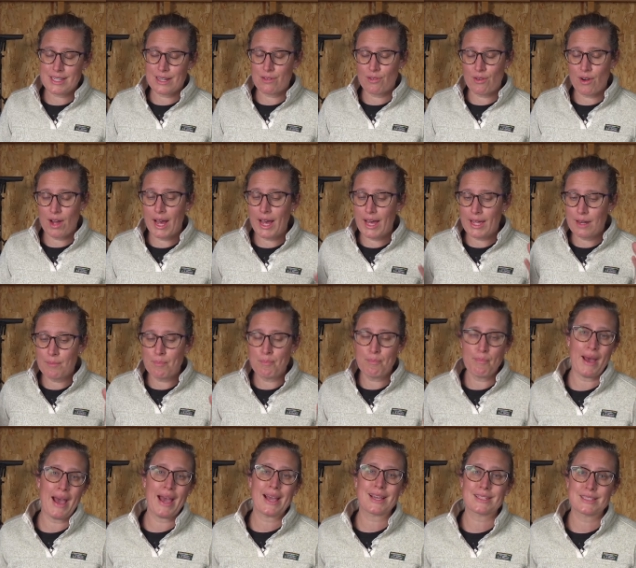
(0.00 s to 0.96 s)
I ride
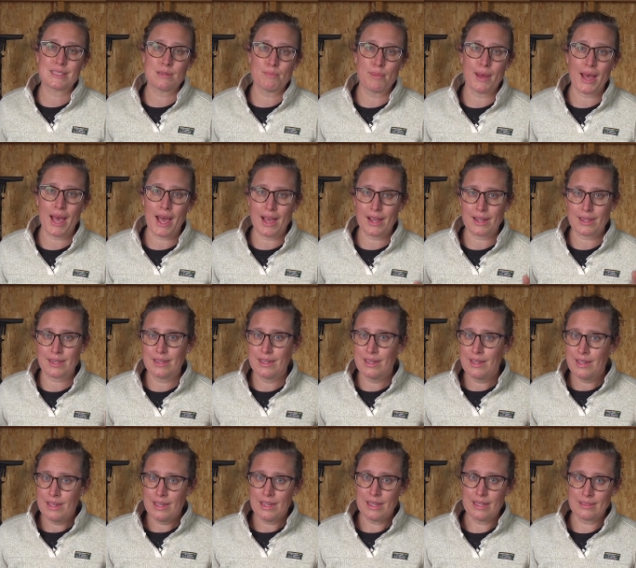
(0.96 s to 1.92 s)
back to back
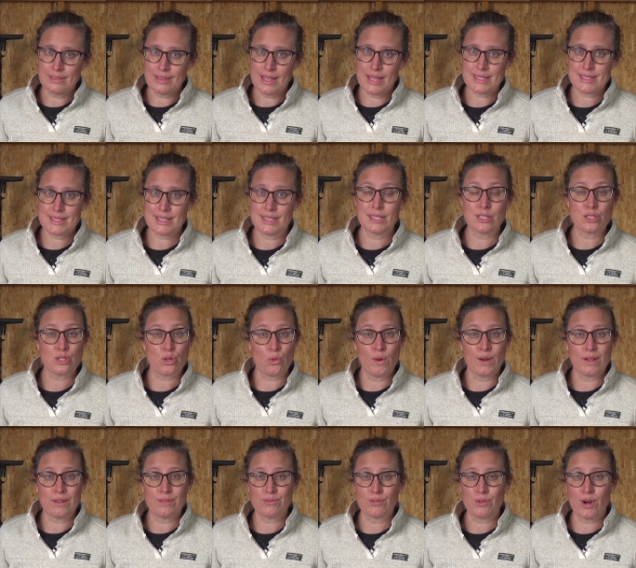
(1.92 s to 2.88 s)
in less than a
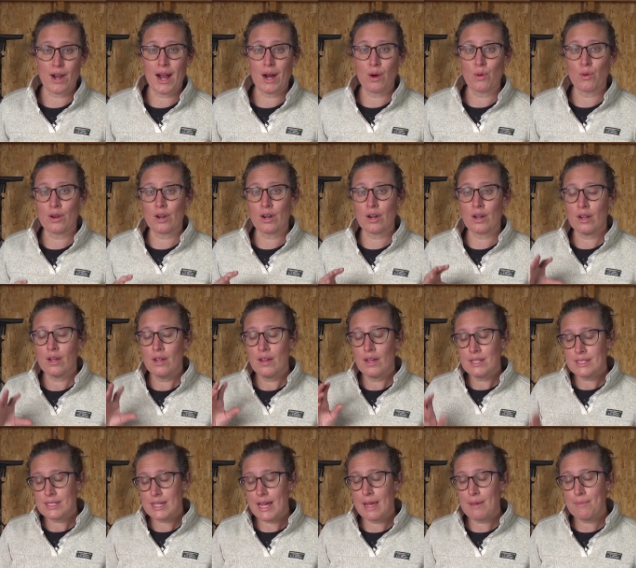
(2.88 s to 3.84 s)
24-hour
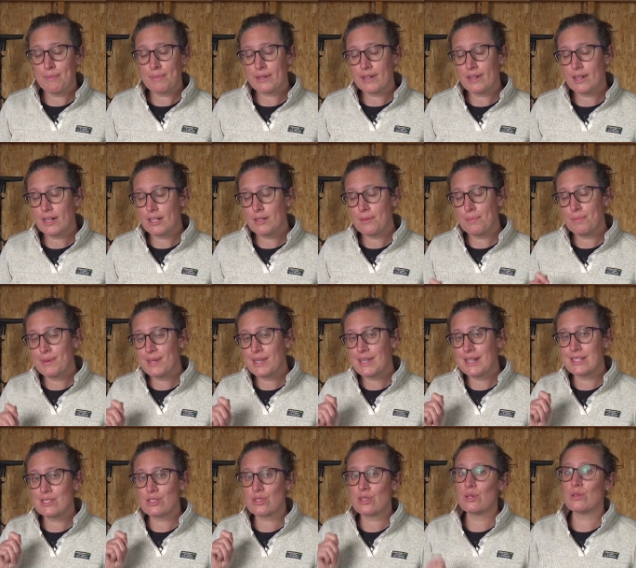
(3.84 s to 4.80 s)
time period,
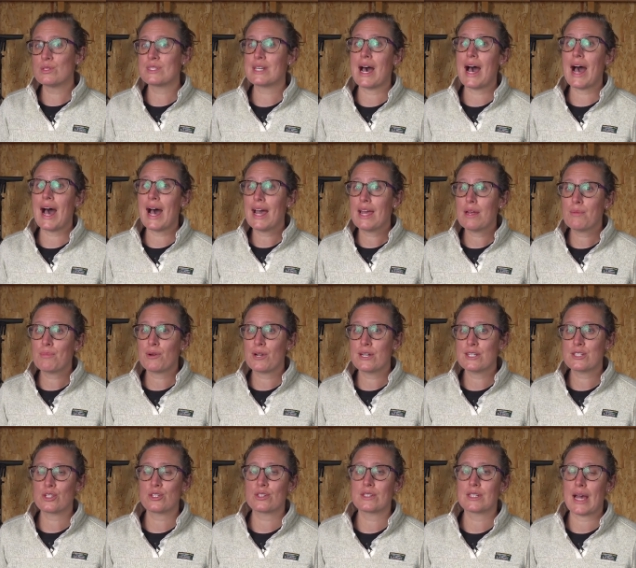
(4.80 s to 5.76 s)
because those high
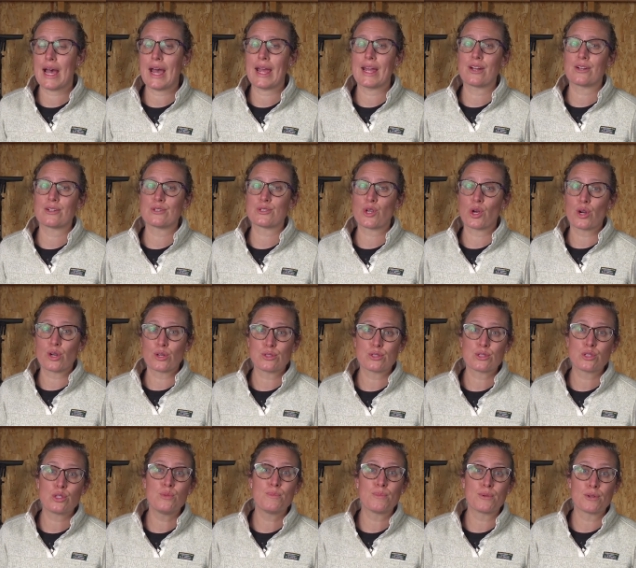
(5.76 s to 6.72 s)
pressure tires are
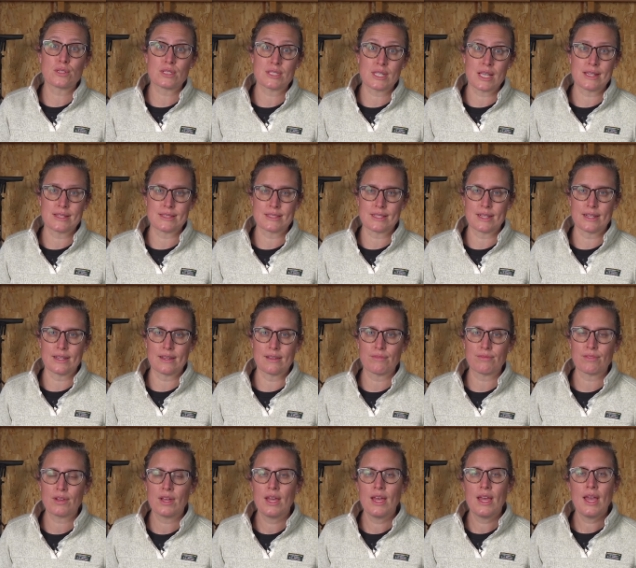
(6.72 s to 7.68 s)
super
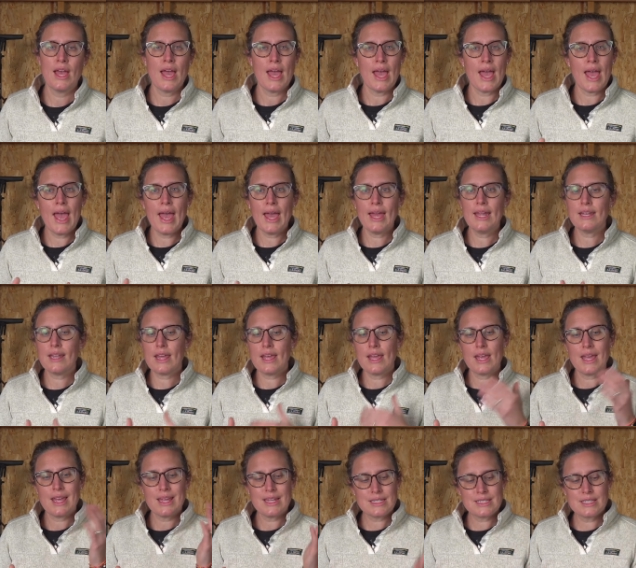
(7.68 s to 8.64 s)
sensitive, and
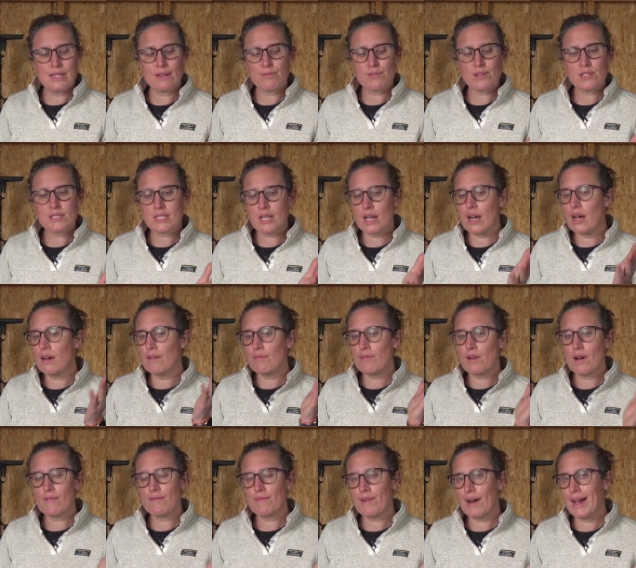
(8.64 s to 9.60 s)
difference of
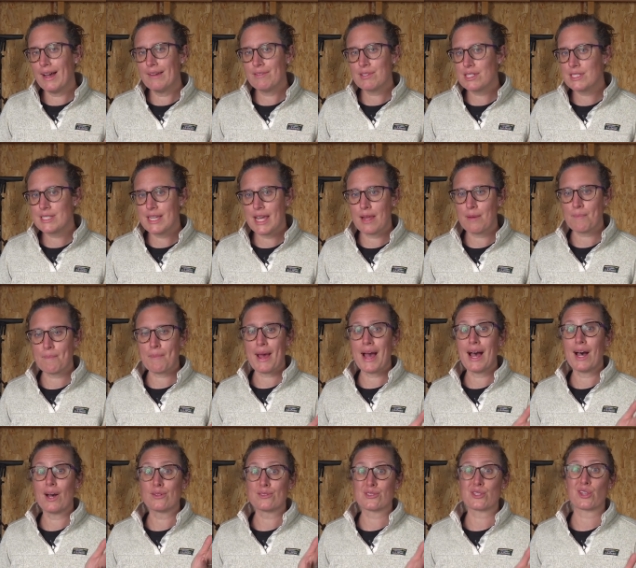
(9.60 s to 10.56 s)
5 to 10
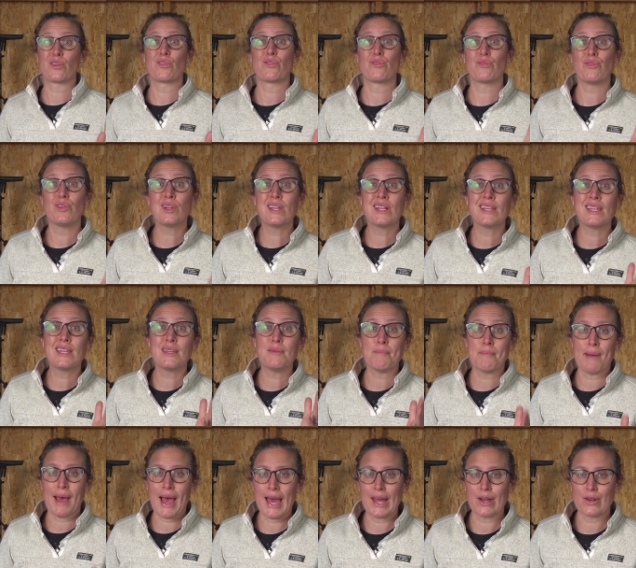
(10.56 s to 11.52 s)
pounds really
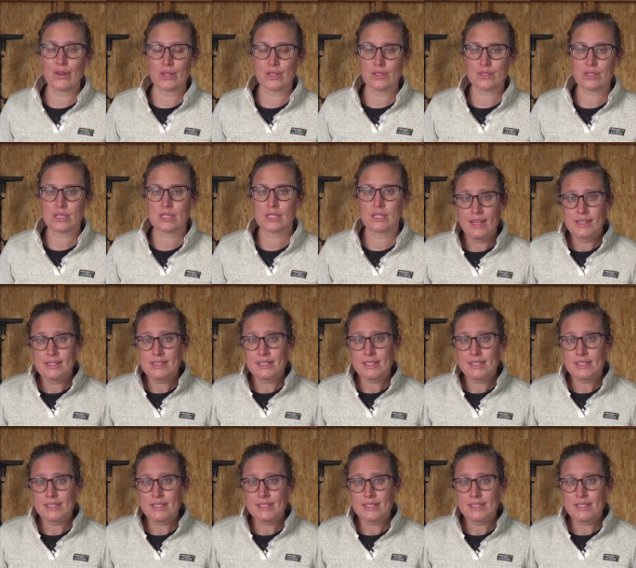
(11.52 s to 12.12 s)
matters.